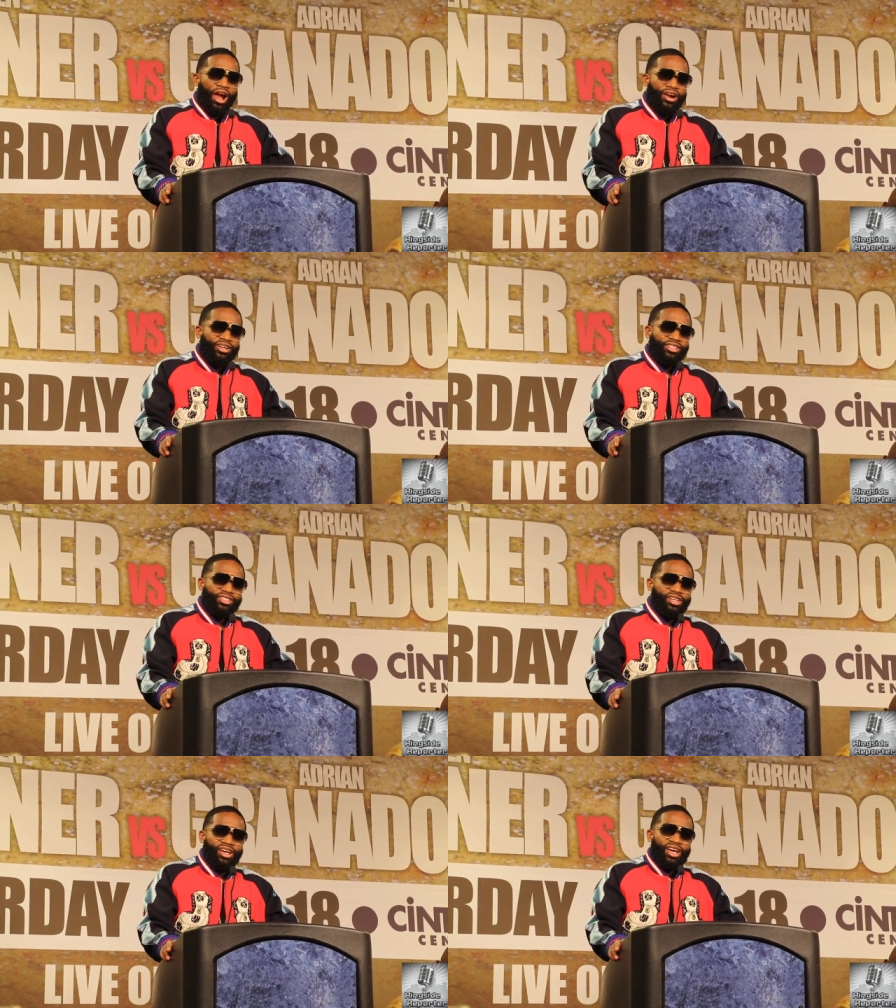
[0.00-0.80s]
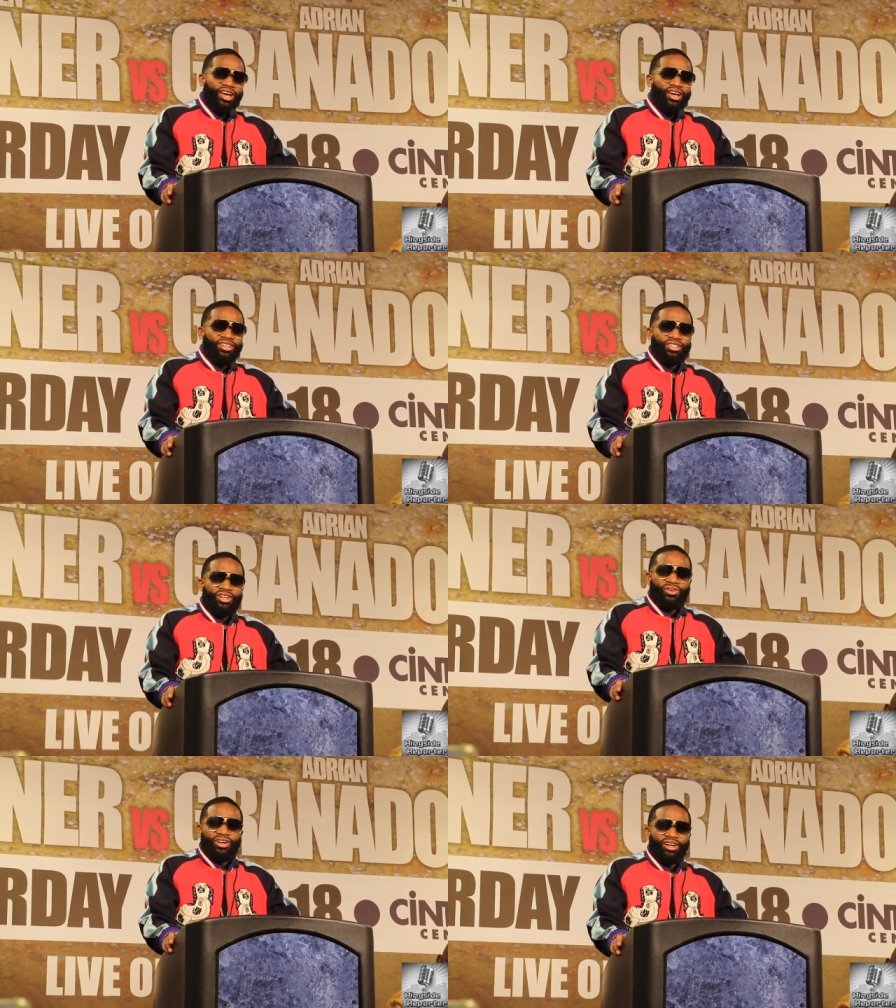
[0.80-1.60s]
you
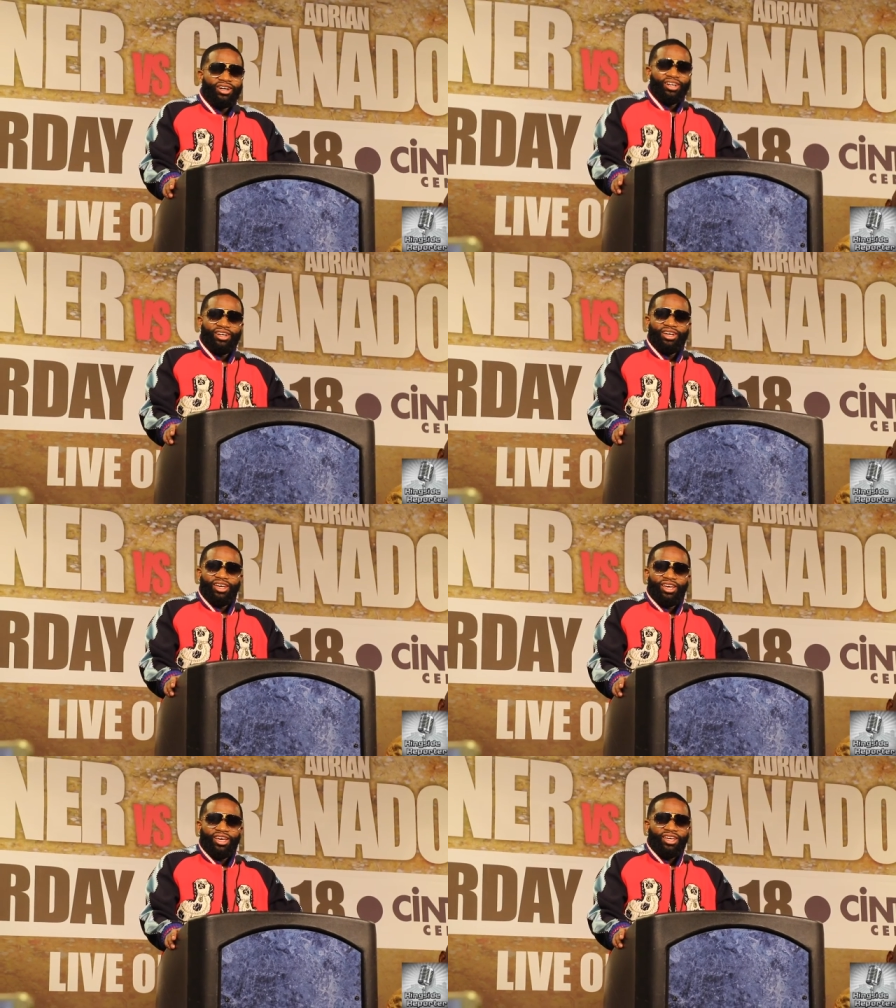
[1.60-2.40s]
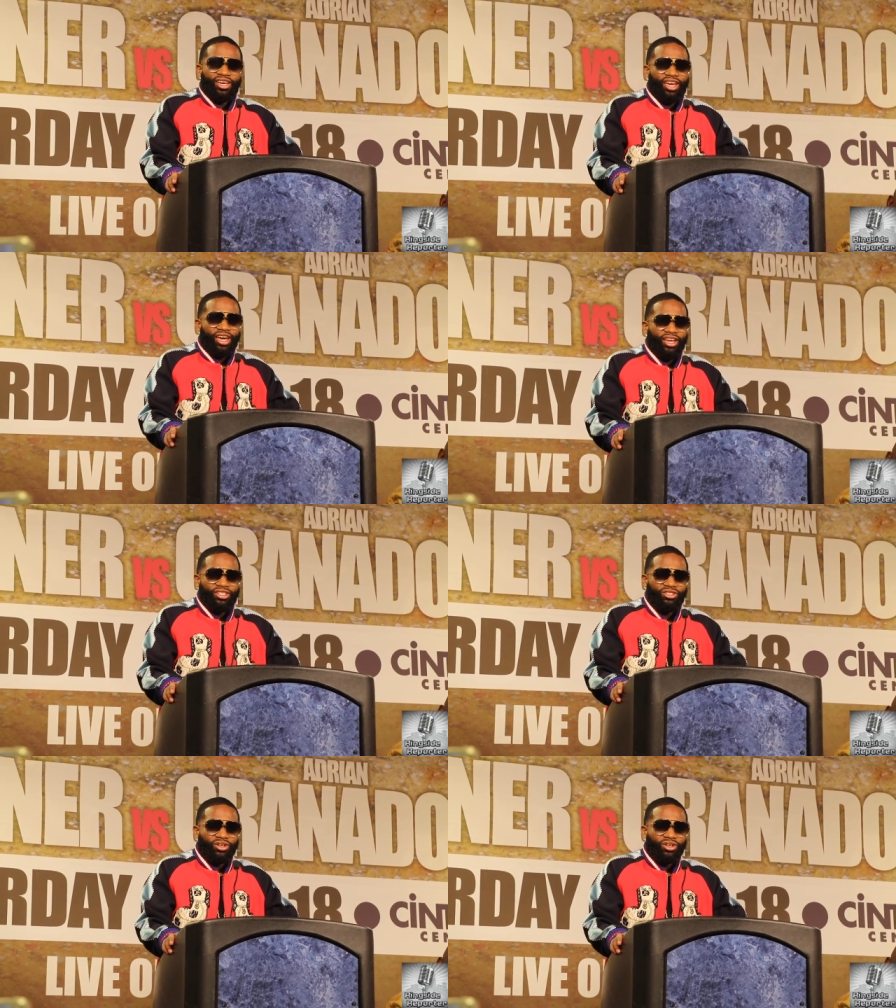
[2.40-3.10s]
know, uh, and you